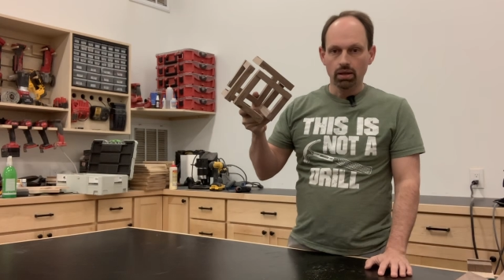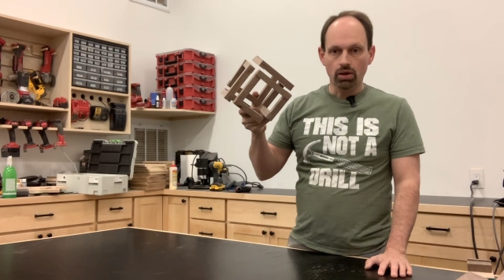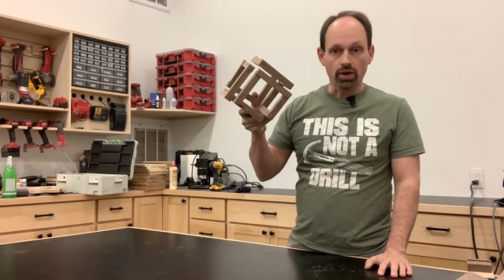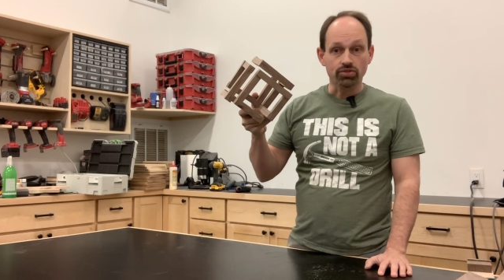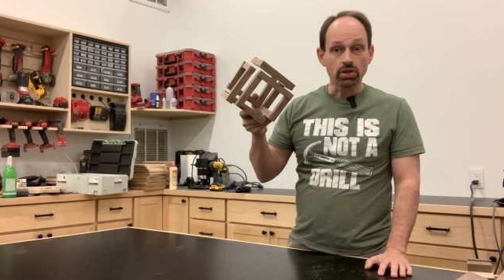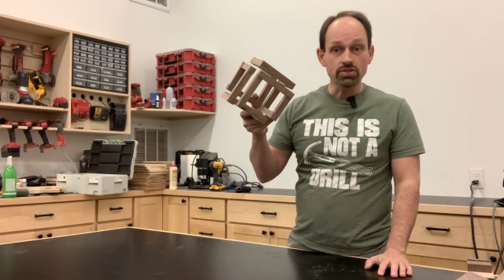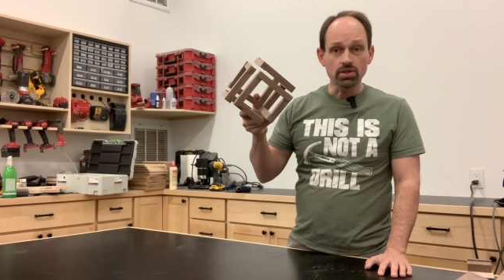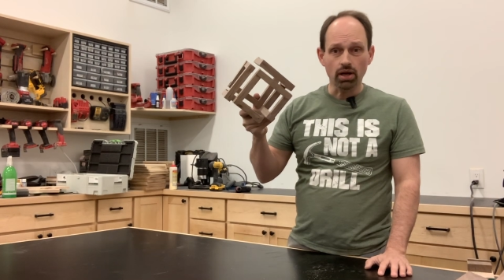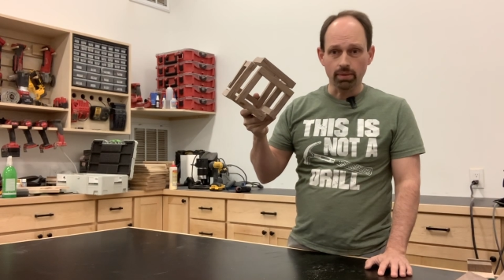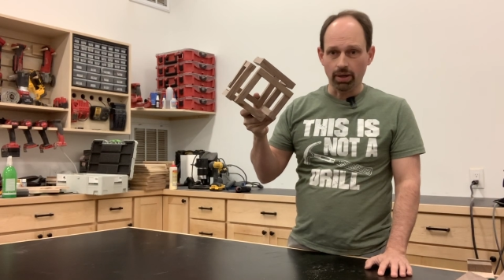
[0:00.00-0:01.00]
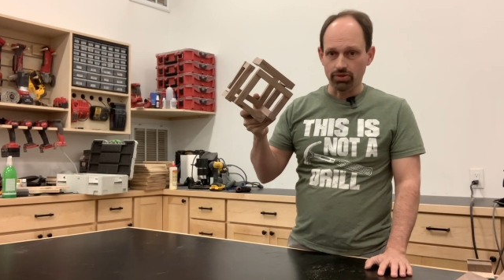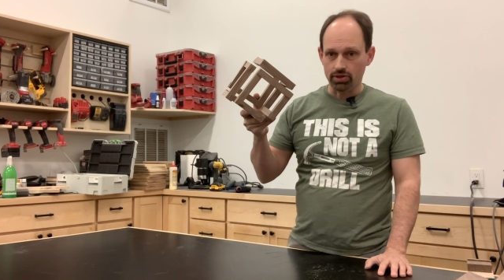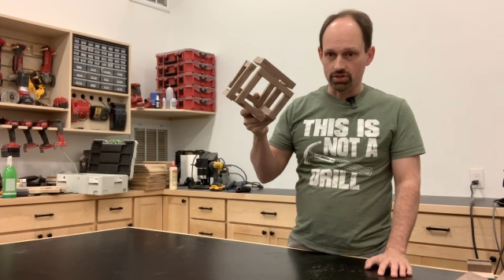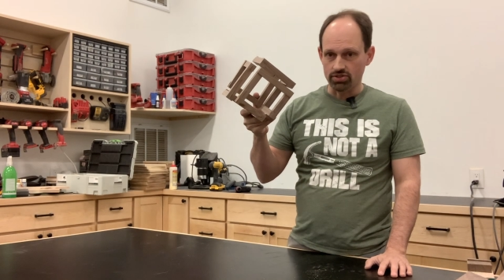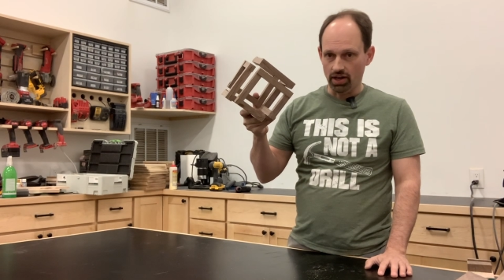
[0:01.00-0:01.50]
All right, so let's talk about the
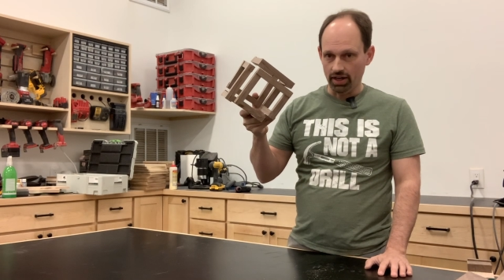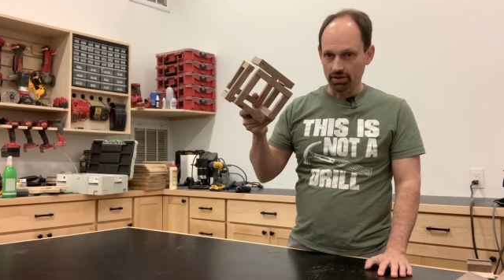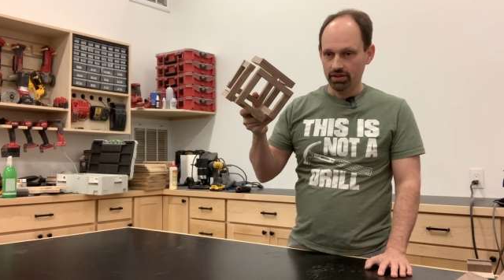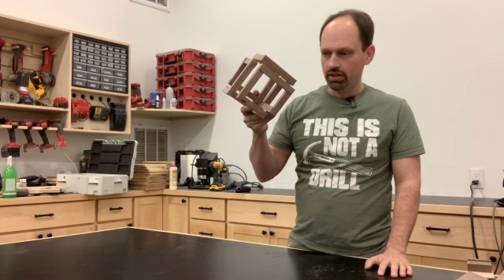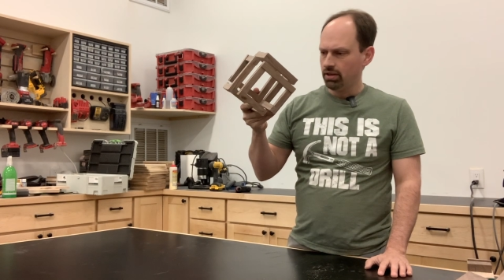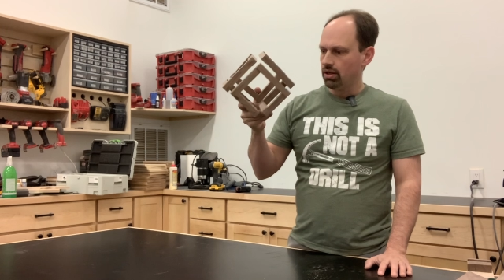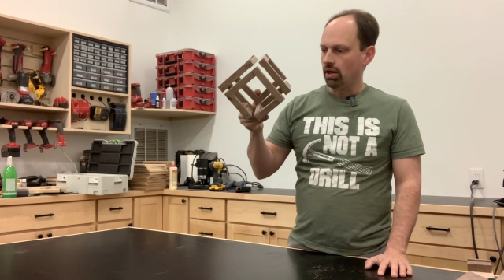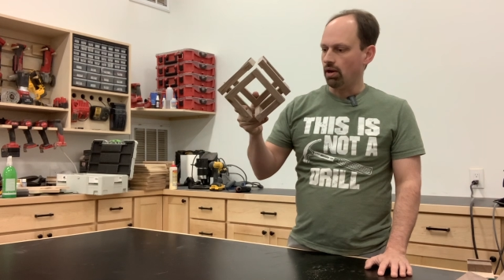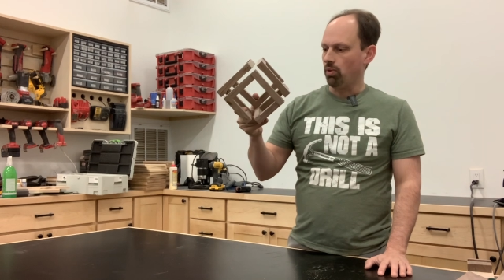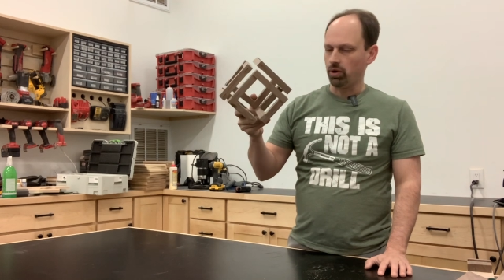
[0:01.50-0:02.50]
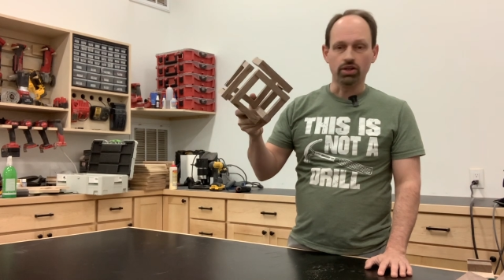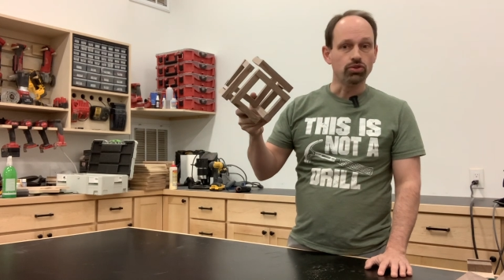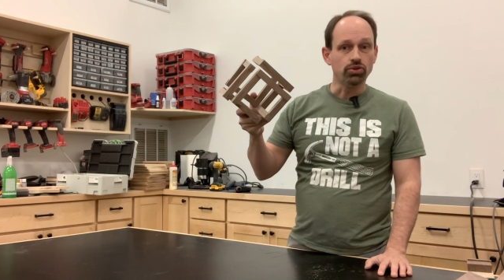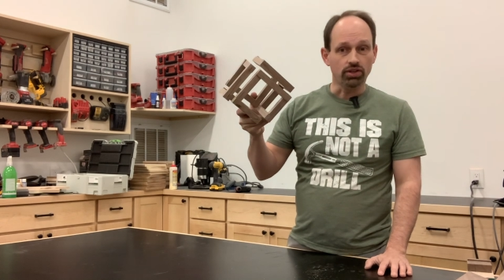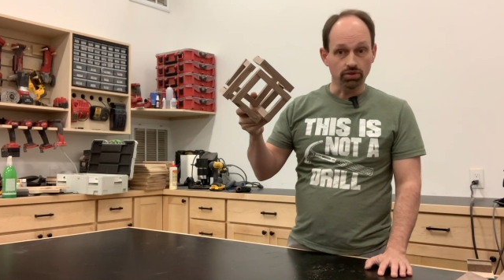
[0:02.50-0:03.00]
design and how we're going to
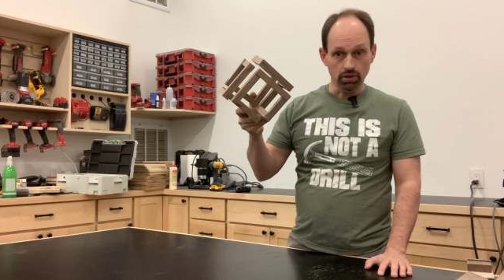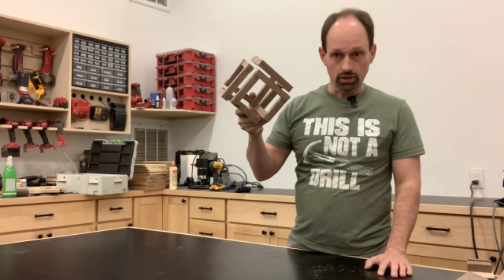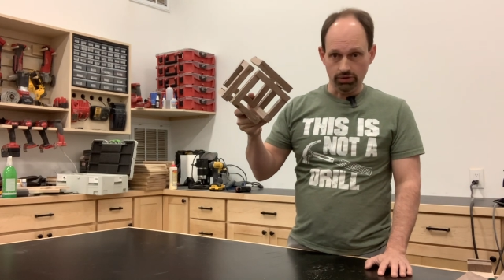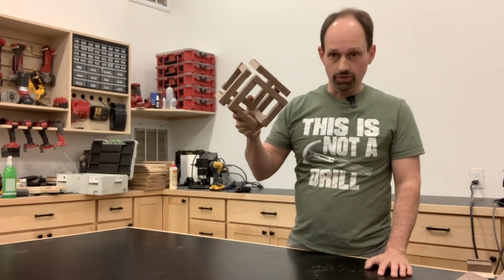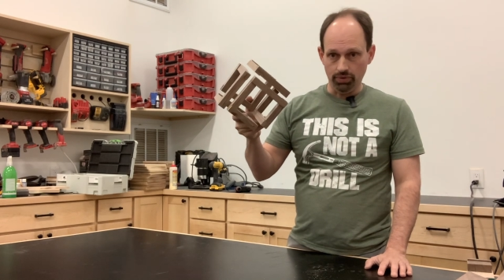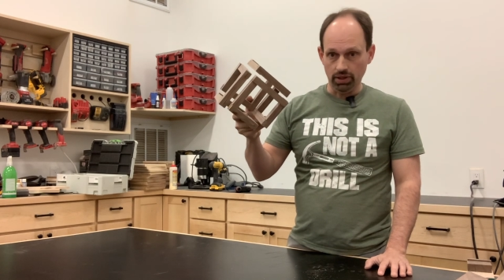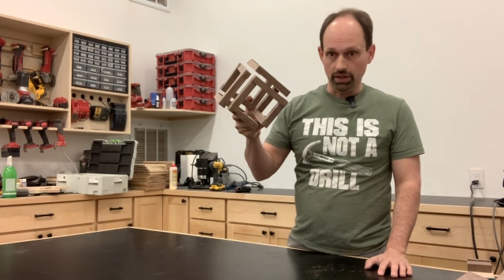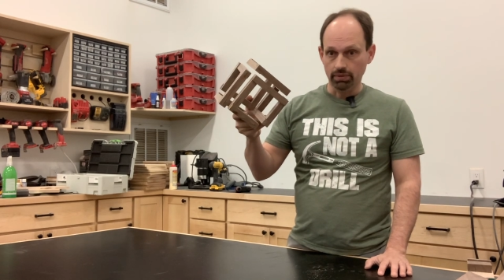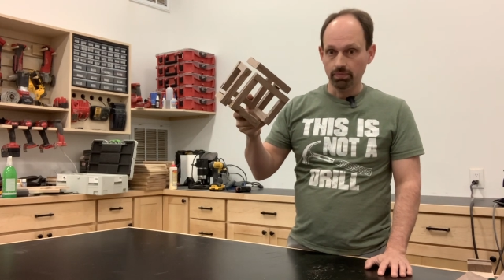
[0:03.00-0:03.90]
do things a little differently.